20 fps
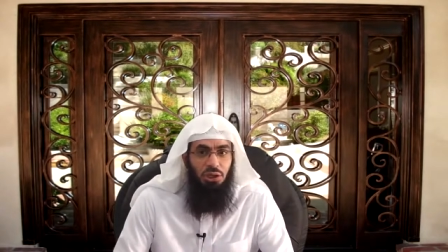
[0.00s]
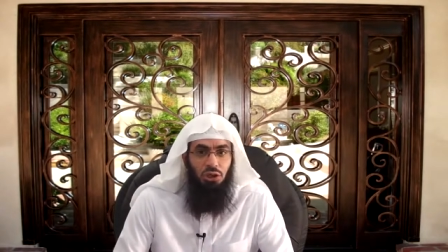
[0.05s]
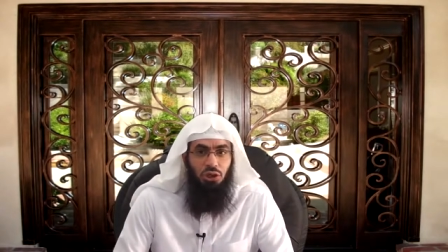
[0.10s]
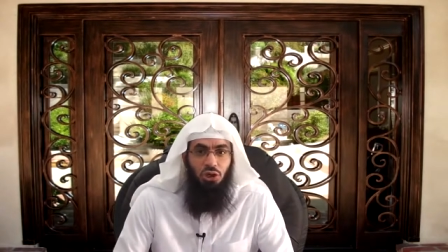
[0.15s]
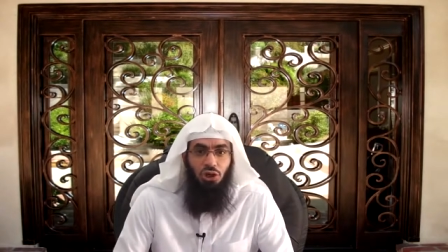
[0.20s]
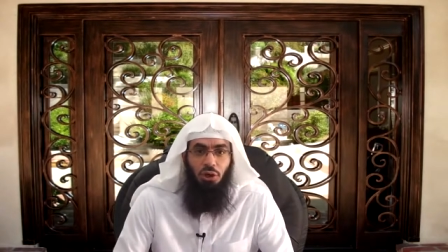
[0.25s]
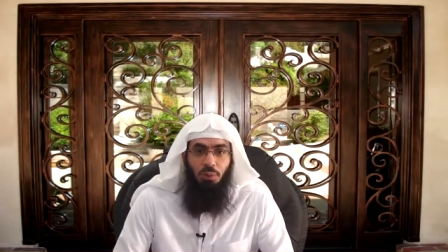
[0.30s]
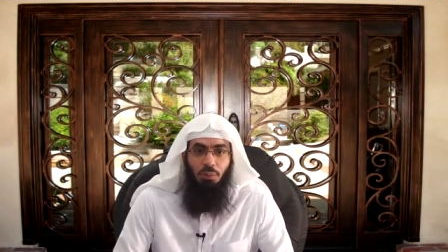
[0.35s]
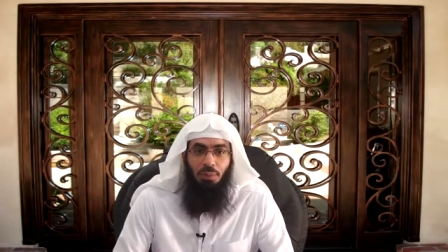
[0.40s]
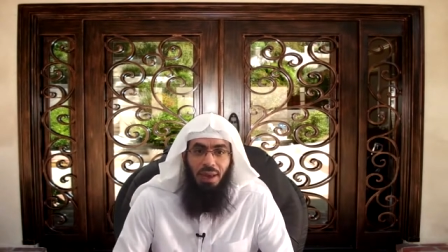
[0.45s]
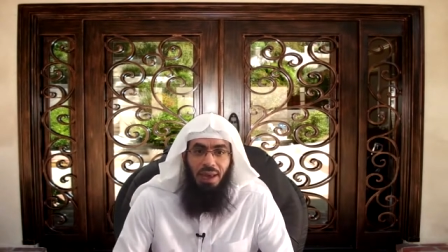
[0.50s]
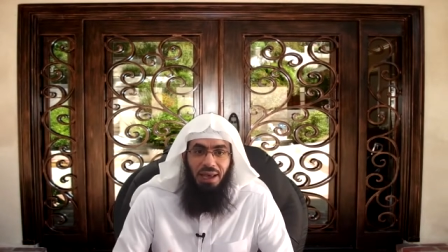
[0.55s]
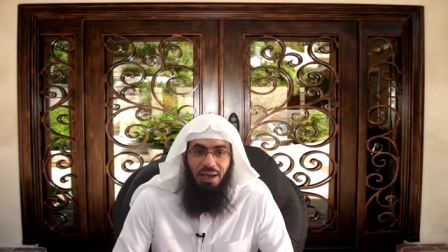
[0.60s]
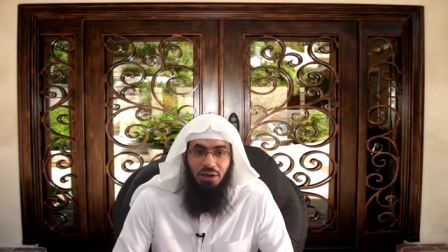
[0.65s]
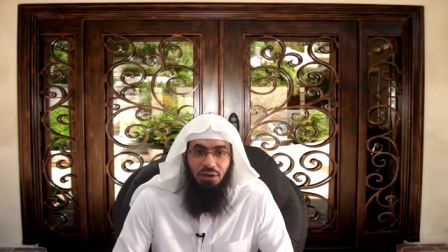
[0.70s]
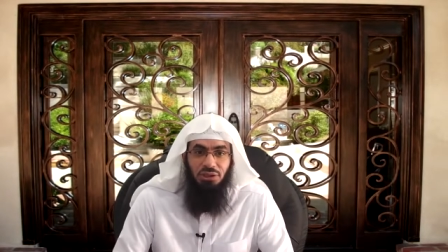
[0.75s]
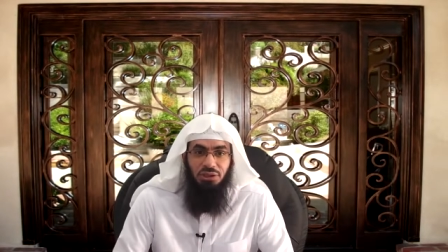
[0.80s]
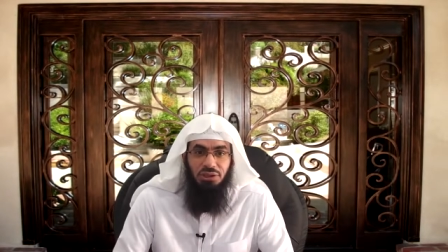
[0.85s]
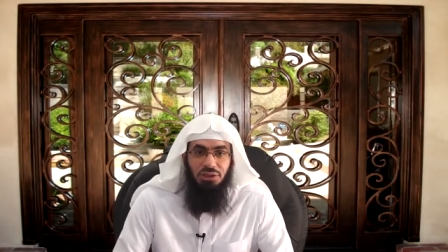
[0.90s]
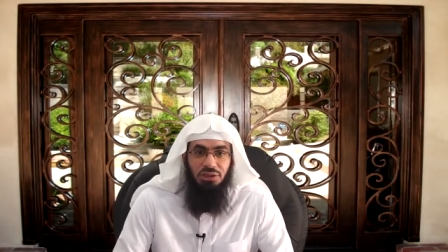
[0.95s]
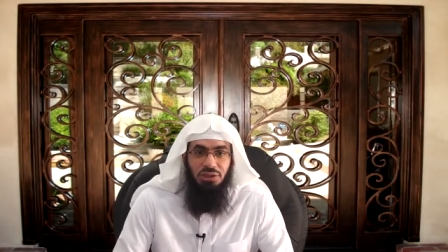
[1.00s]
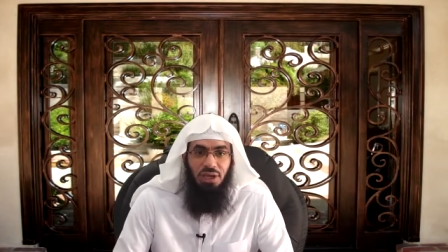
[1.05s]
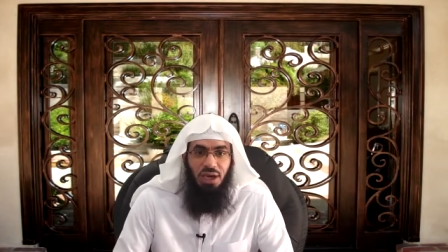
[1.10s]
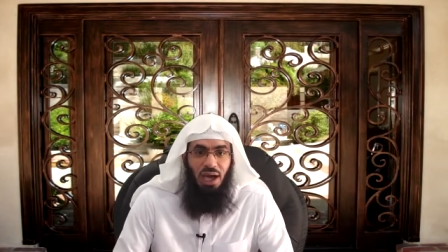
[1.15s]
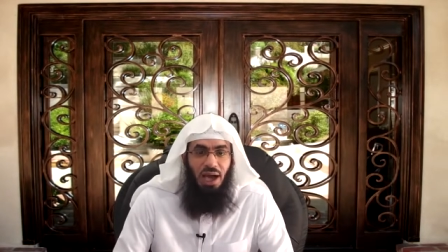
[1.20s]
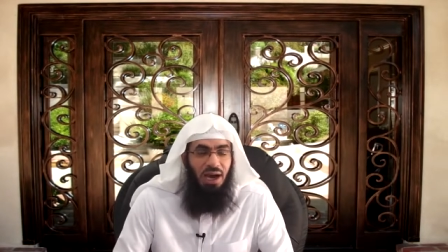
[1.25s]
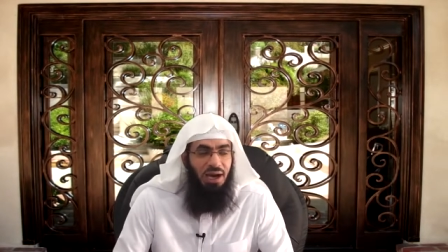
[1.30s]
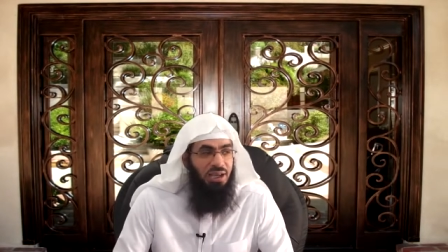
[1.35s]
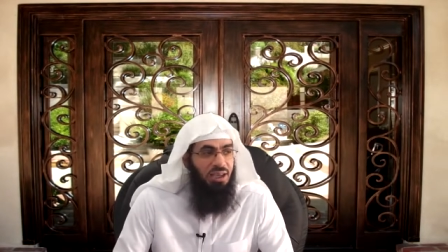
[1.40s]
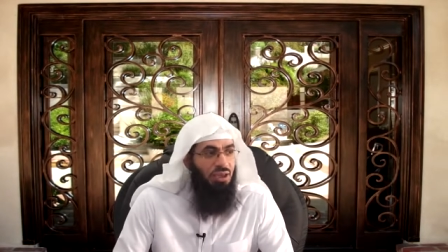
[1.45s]
Your matters
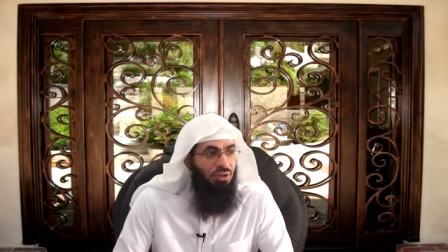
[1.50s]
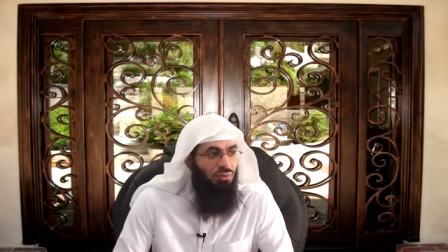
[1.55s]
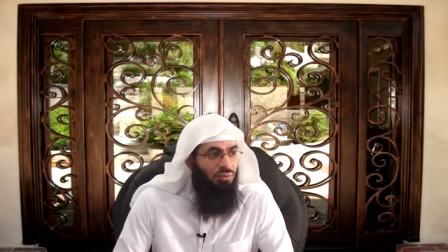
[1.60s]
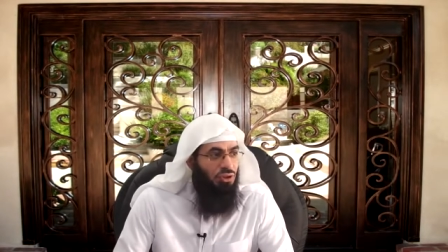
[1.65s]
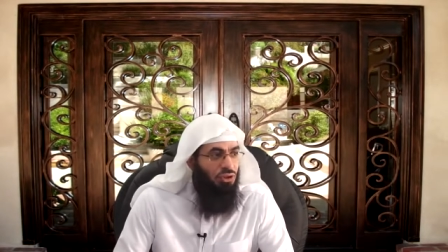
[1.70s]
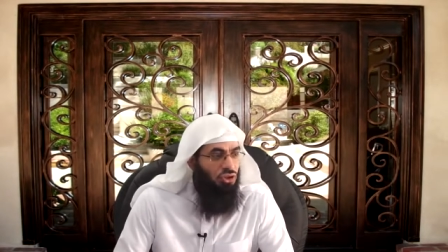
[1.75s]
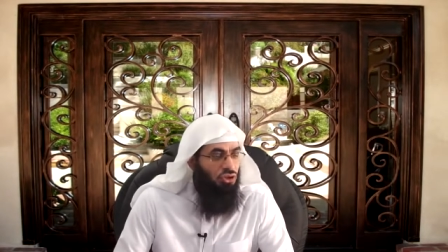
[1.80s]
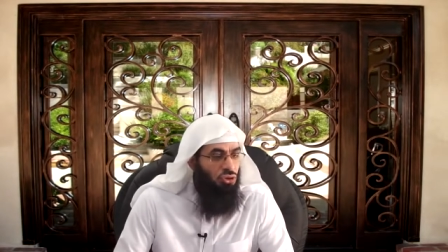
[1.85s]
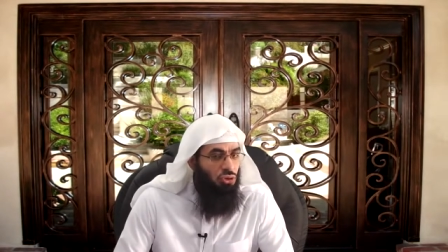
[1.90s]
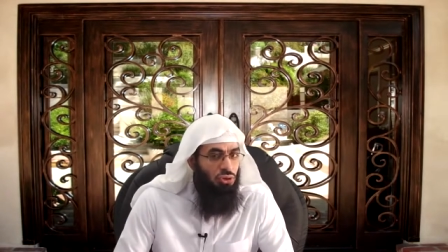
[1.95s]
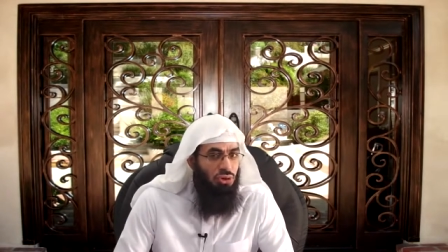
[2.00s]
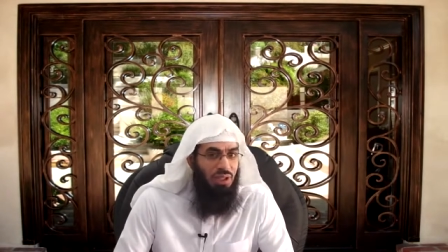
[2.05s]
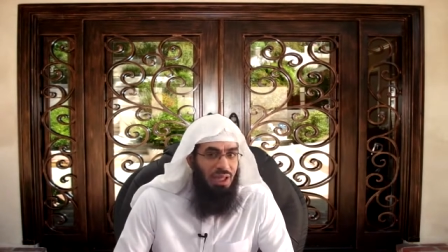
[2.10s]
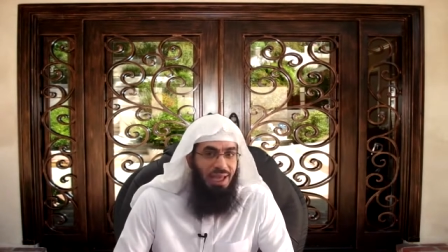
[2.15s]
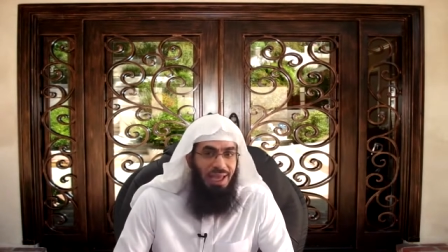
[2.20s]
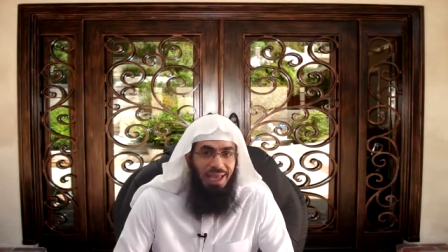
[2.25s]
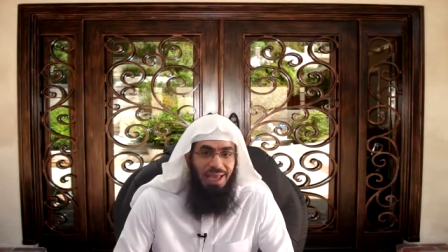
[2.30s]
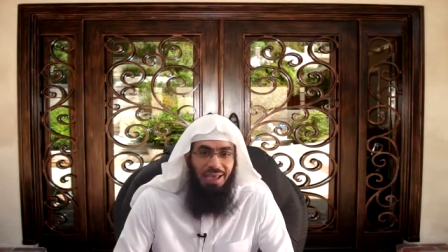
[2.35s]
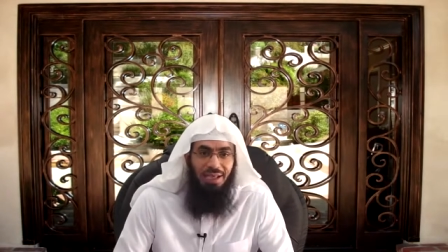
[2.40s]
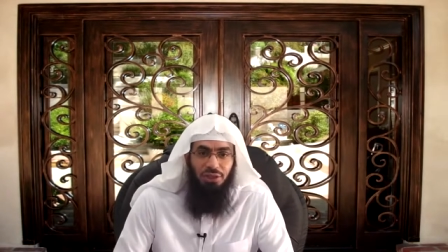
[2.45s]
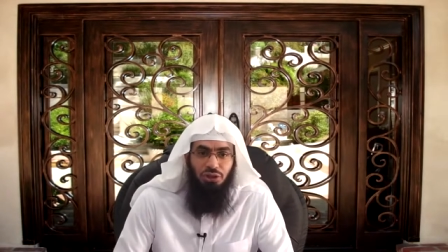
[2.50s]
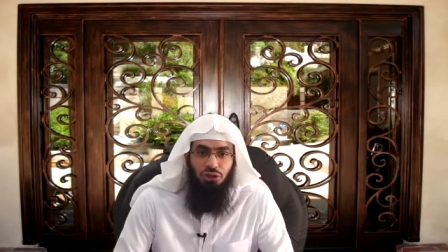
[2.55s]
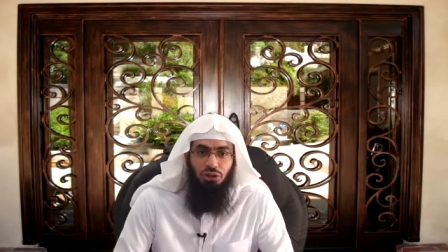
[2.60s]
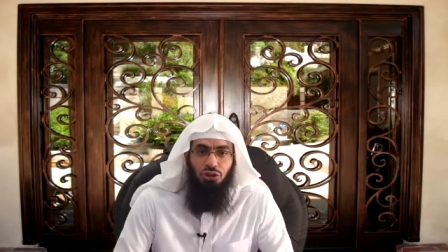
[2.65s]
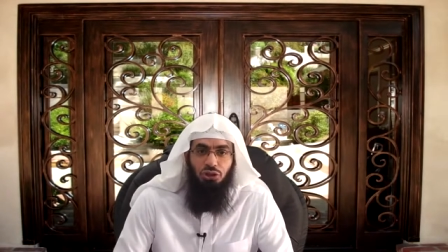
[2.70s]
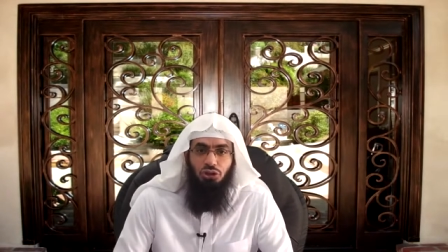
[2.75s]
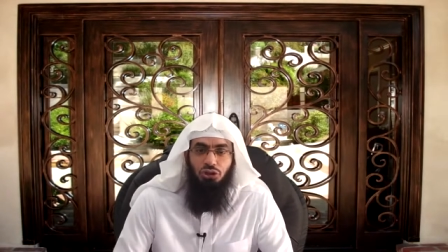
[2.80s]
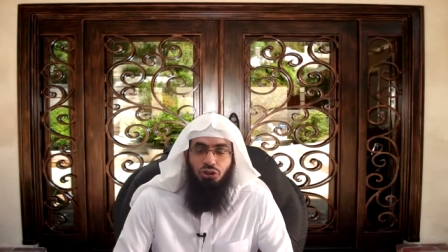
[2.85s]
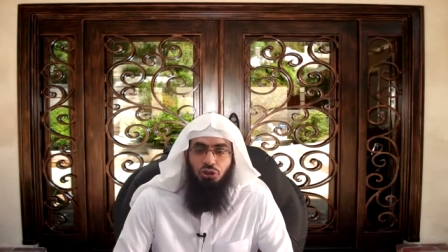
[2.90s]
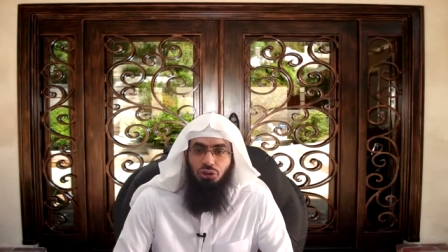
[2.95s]
are given to the
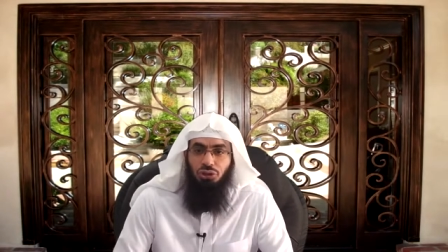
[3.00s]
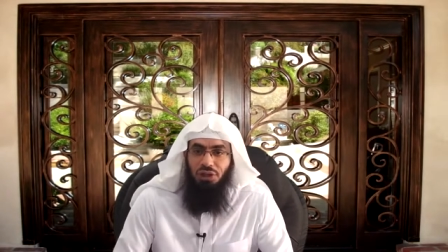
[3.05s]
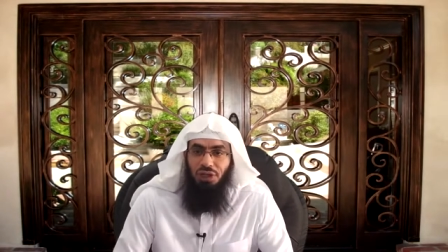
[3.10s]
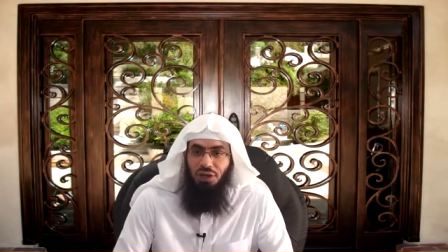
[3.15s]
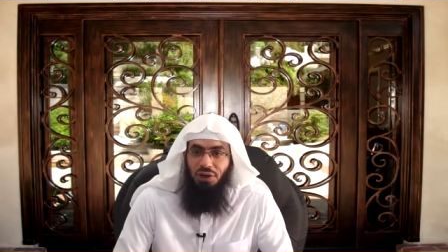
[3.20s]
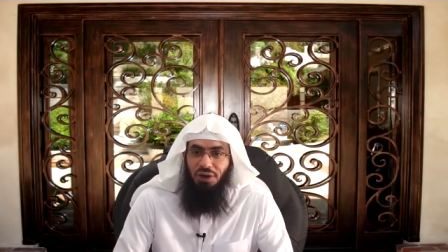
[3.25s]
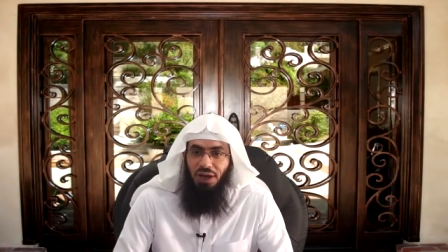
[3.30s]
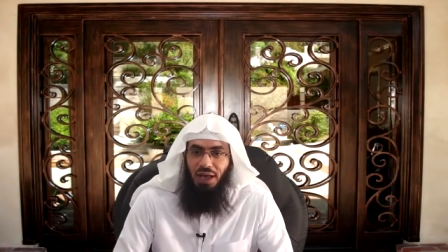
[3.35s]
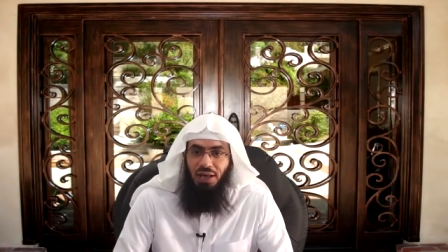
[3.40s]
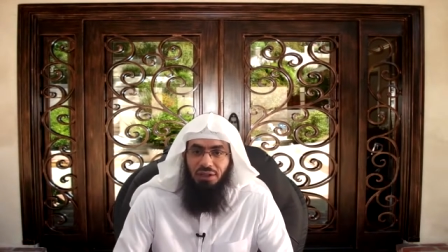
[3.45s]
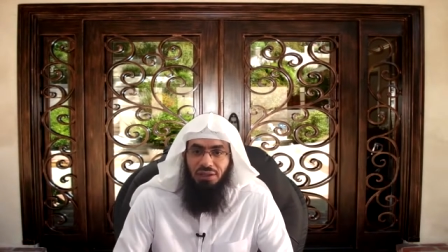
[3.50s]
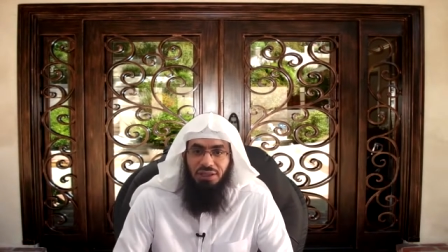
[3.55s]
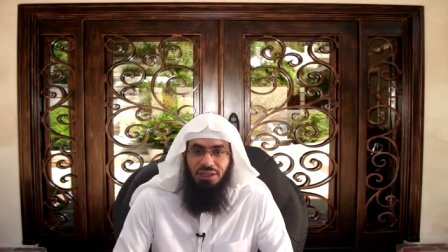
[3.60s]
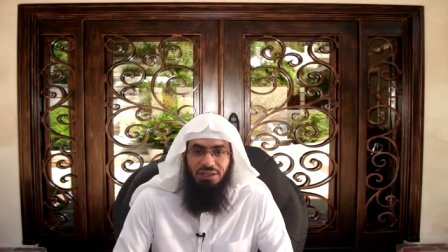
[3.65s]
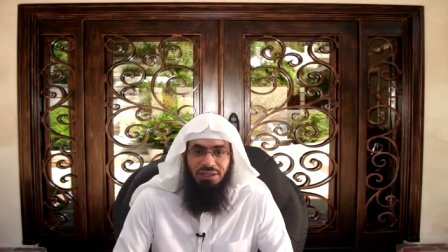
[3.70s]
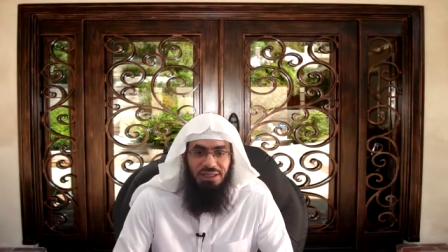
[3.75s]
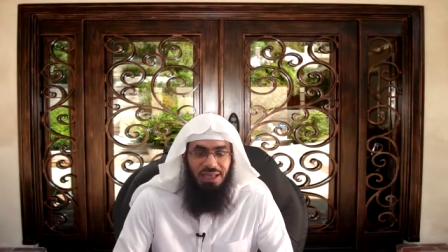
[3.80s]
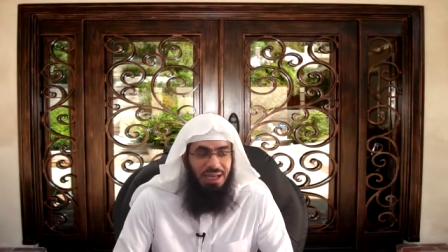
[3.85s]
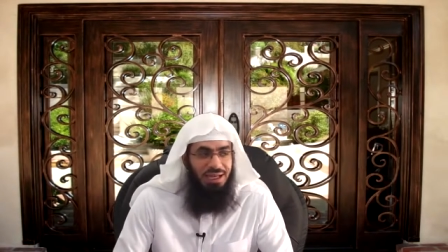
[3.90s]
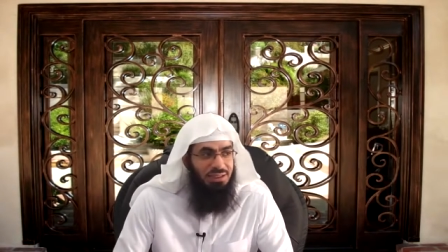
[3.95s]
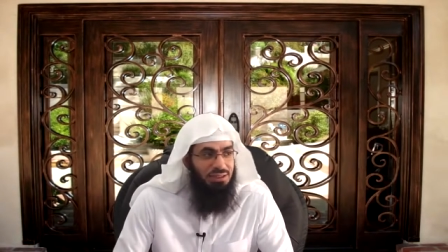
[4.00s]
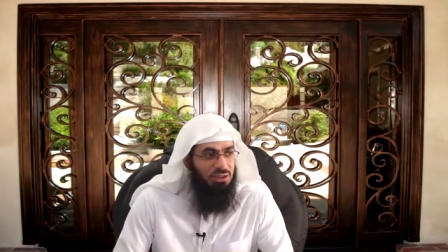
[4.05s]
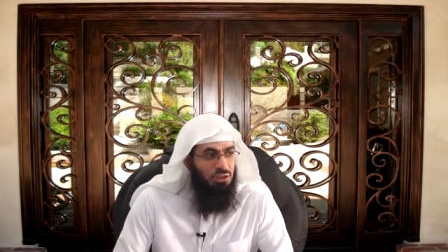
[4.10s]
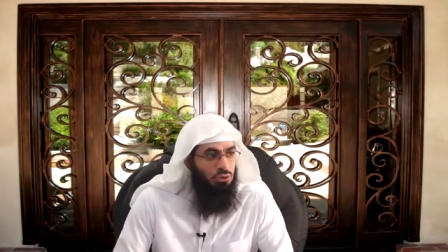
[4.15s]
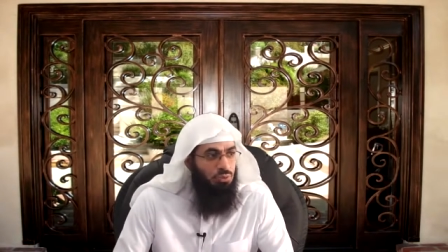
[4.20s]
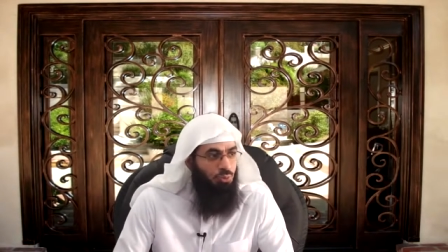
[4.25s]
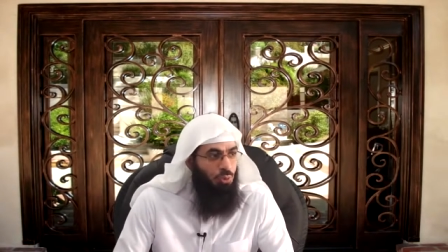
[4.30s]
angels to carry out the tasks,